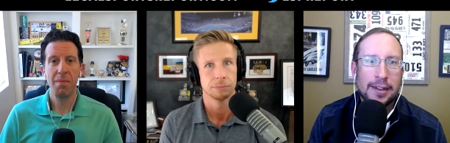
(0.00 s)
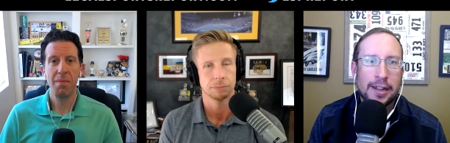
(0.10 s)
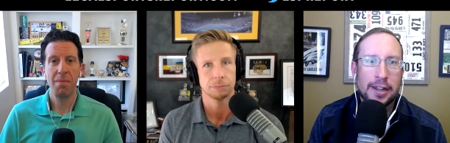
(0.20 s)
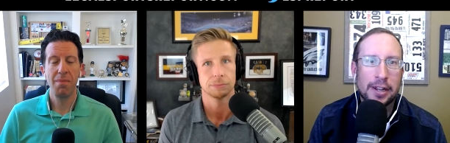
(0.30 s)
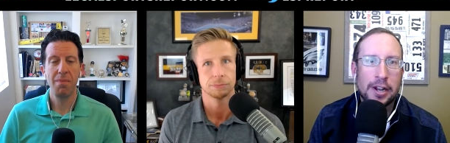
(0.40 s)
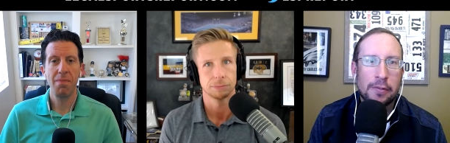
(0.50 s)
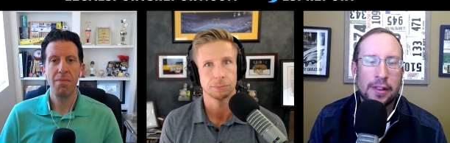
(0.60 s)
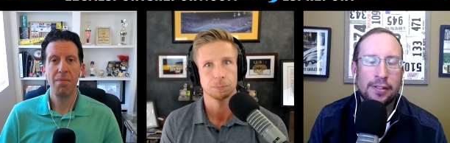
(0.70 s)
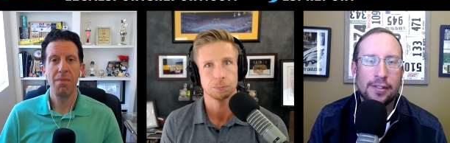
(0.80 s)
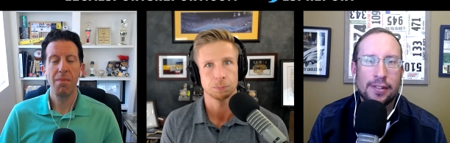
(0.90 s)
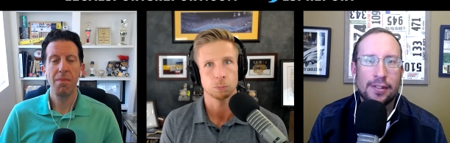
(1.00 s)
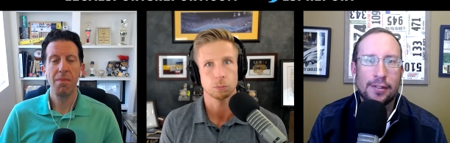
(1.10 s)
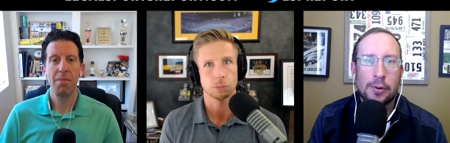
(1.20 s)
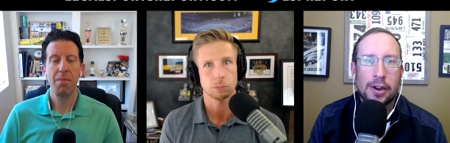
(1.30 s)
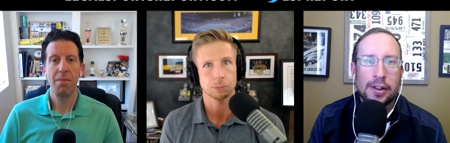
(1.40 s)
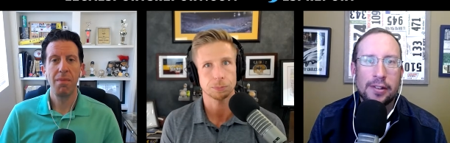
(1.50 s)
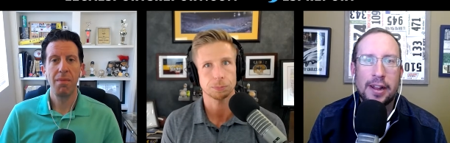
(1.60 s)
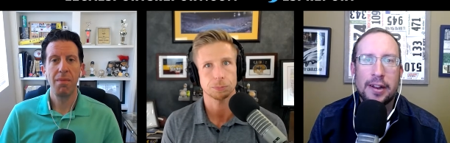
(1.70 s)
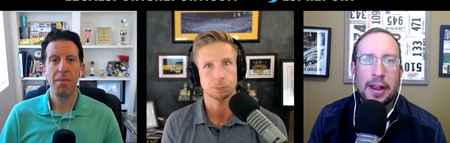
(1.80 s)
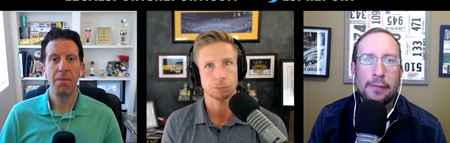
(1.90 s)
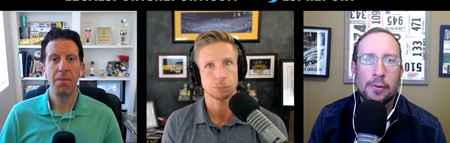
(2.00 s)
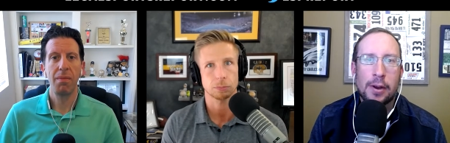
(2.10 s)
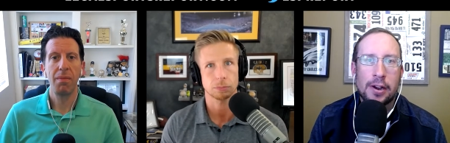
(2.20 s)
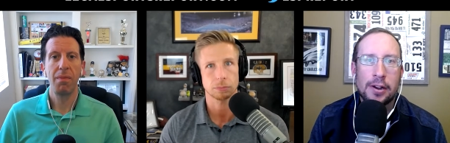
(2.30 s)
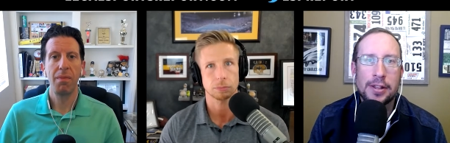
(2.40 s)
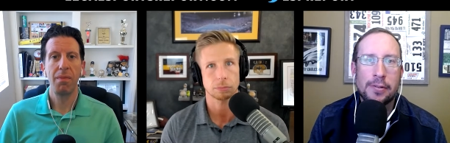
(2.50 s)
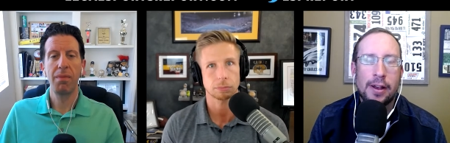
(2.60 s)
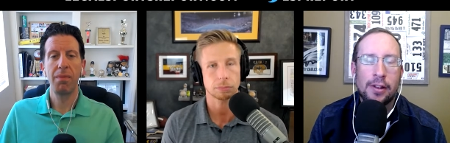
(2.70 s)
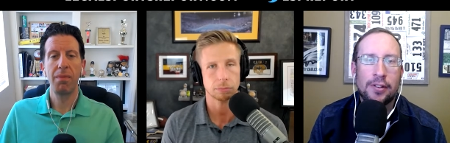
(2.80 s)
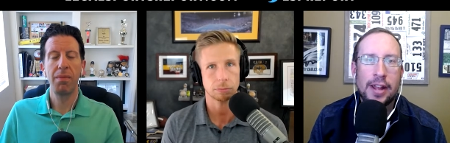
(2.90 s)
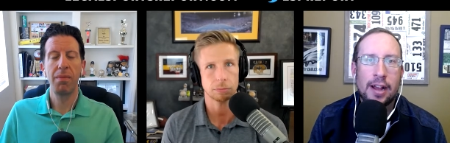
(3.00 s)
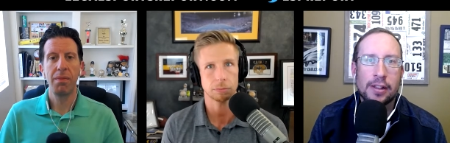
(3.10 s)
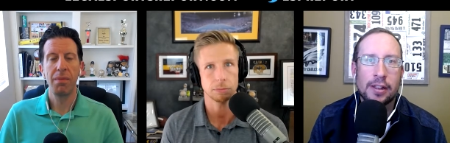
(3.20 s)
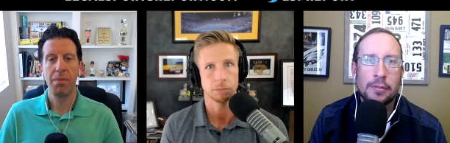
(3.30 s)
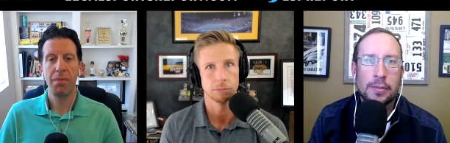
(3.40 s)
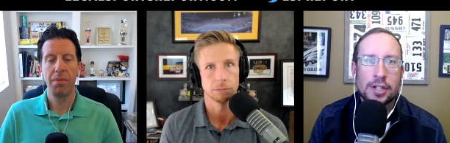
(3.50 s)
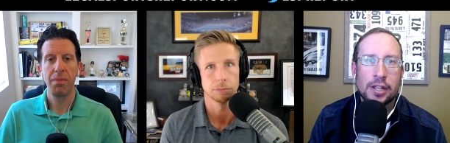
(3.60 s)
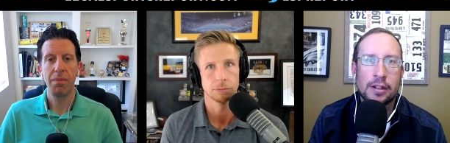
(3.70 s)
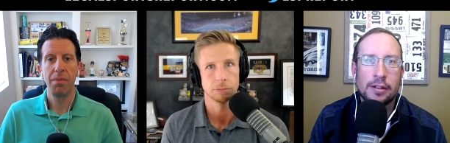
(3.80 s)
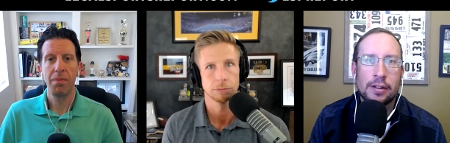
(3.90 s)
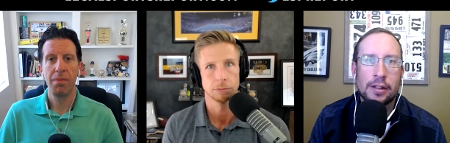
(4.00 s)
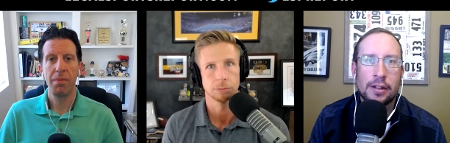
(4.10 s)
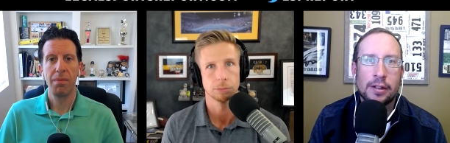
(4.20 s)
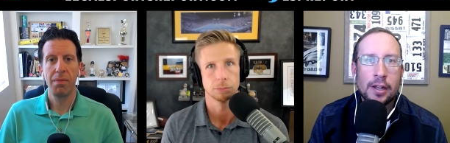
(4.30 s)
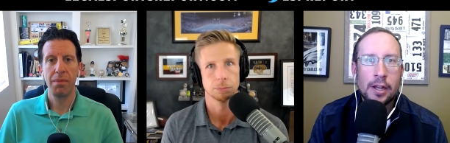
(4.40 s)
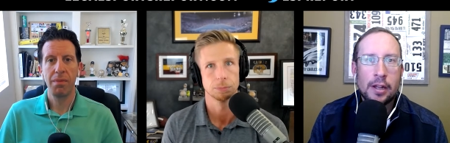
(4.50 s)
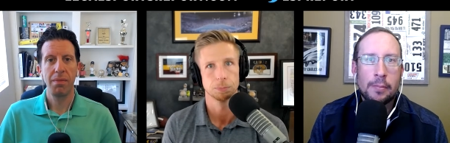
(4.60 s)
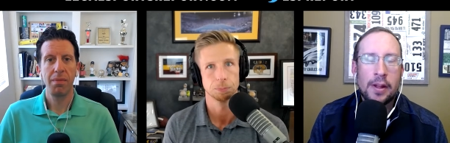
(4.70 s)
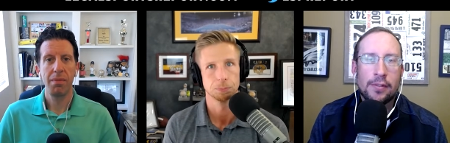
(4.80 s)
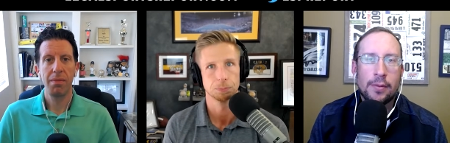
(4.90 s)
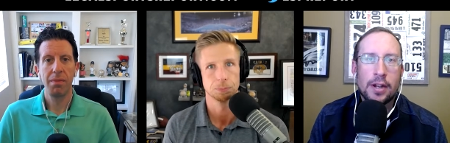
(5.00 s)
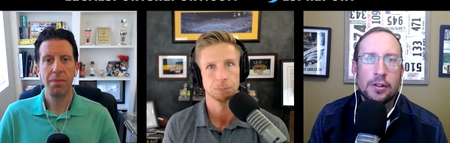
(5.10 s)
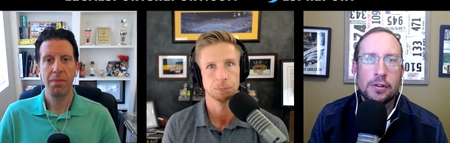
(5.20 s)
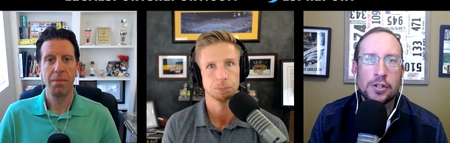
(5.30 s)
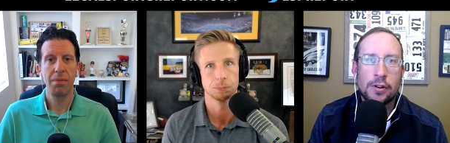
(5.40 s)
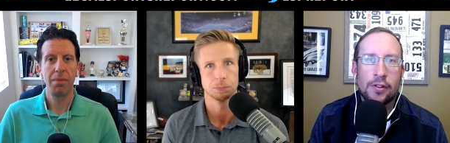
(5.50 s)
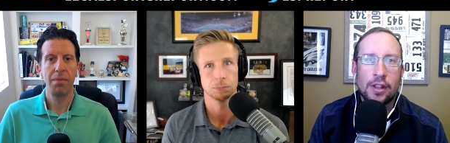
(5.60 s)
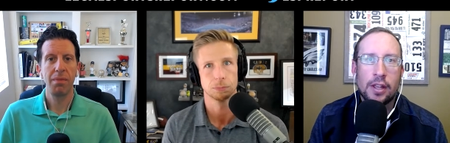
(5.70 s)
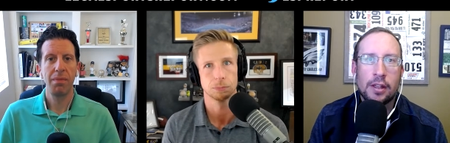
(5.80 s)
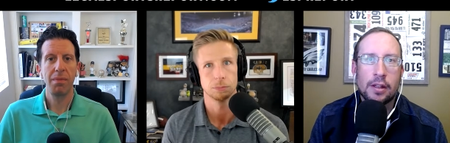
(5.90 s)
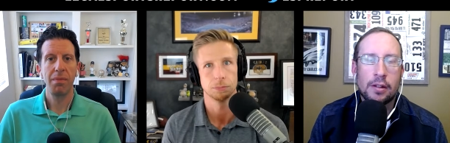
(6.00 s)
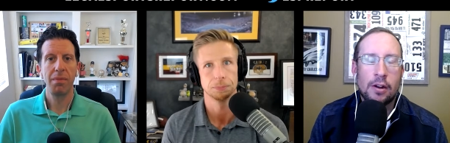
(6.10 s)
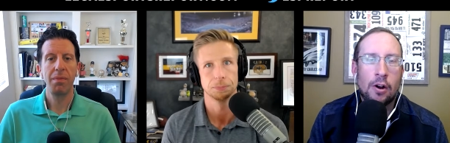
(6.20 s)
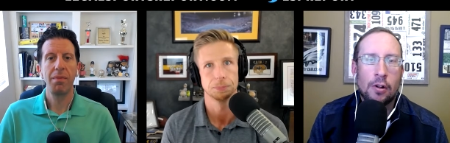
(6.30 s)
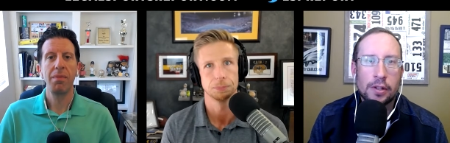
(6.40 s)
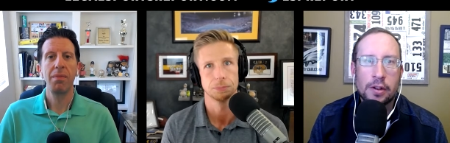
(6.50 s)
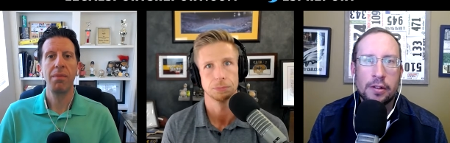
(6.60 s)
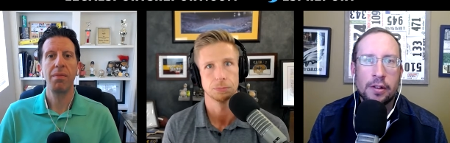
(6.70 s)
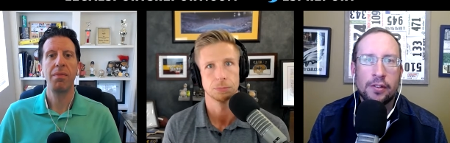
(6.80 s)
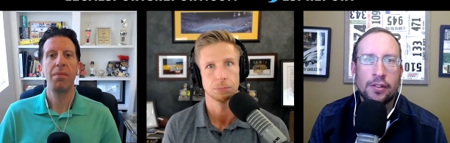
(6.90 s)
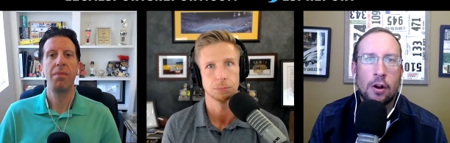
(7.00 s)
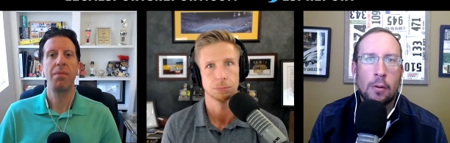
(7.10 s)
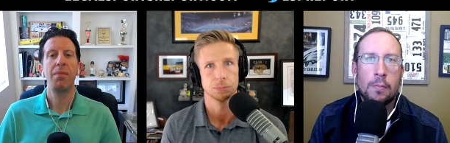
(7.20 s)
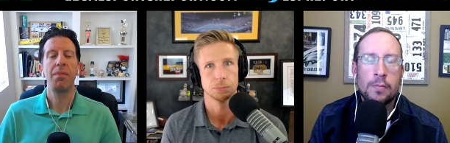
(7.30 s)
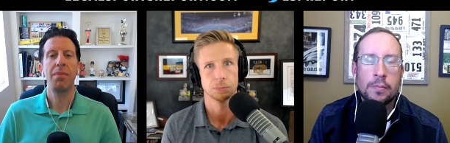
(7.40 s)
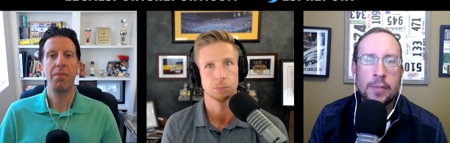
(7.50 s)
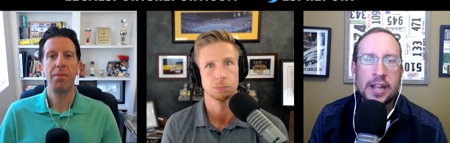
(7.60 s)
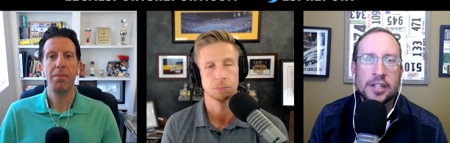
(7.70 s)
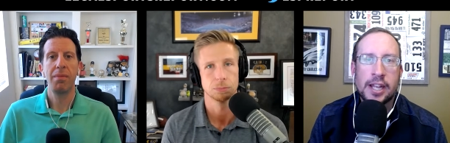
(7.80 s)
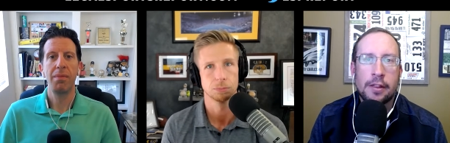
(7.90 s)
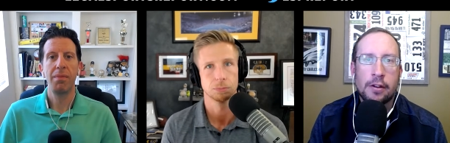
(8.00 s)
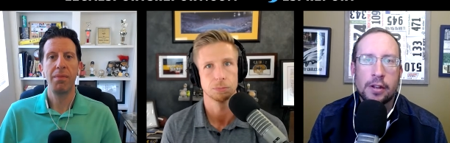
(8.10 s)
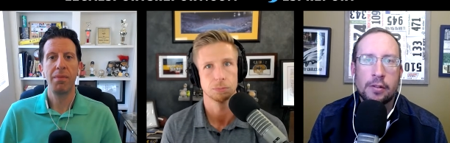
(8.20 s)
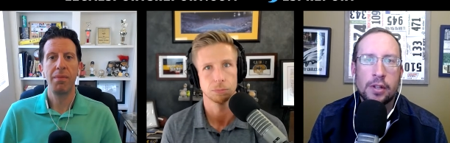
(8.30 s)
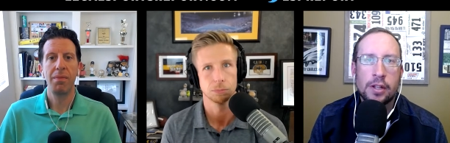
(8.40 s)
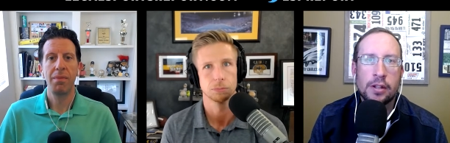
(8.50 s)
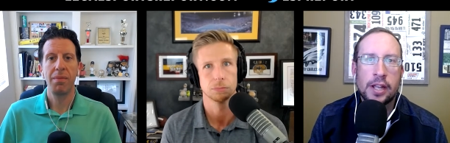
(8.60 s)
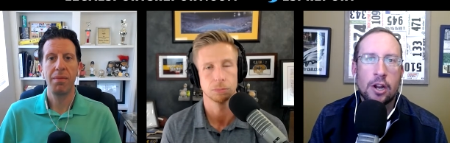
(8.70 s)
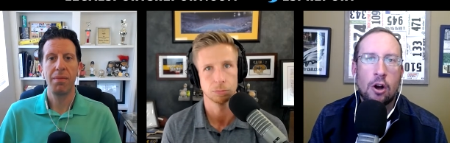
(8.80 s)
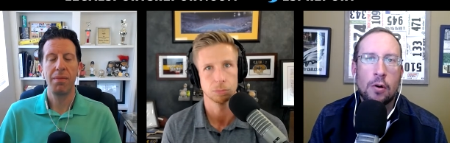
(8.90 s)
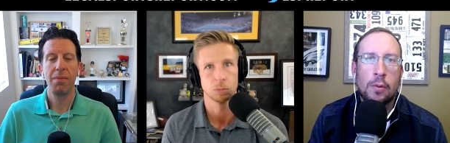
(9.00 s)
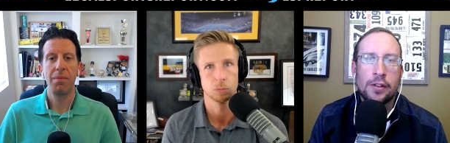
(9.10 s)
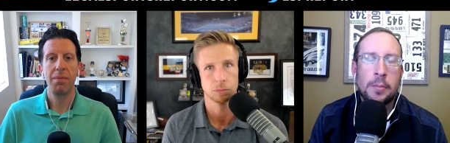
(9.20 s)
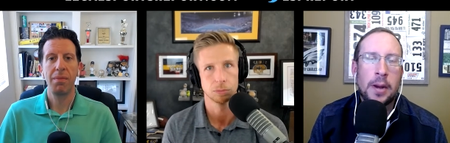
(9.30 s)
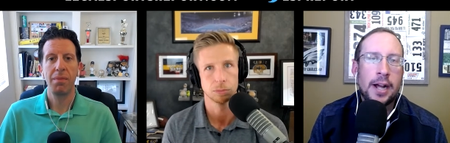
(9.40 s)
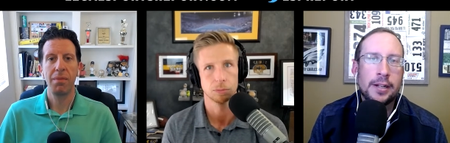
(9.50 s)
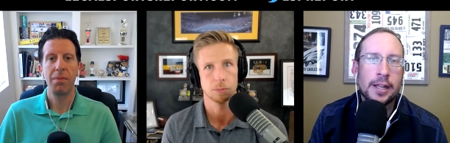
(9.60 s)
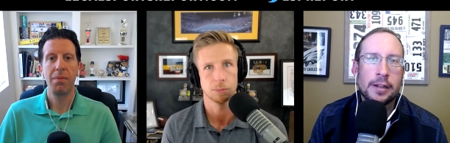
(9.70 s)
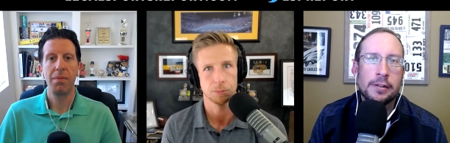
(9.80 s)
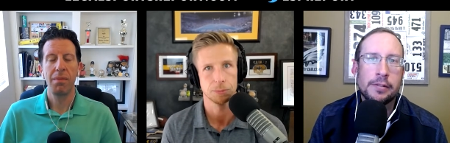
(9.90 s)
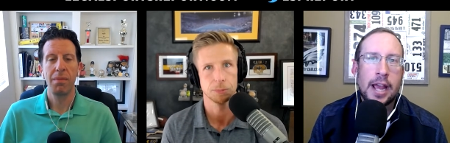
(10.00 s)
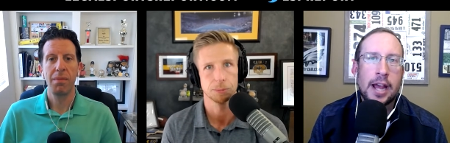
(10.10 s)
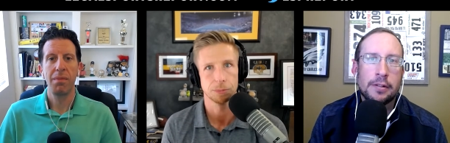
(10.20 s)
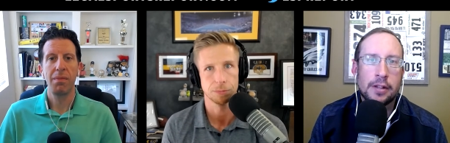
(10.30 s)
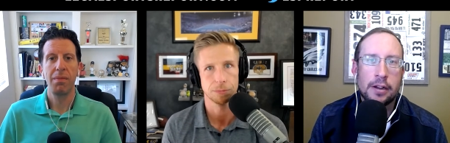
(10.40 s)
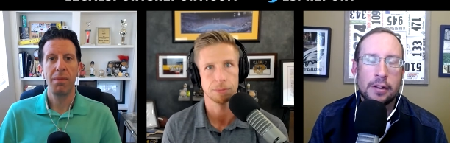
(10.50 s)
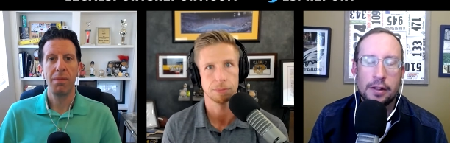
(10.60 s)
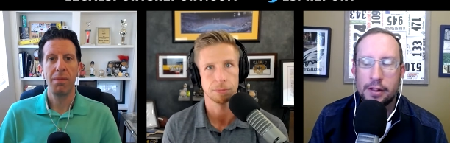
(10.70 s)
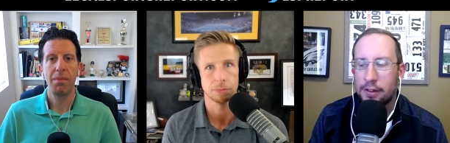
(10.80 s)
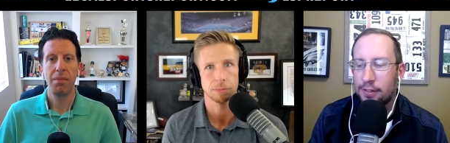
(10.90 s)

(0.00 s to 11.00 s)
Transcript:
Speaker 1: Uh, you know, this is this is where it is headed everywhere in the U.S. now. You know, Michigan. Uh, Pennsylvania, New Jersey, all you know, this is all baked together. You, you get it all in one spot, and yeah, that's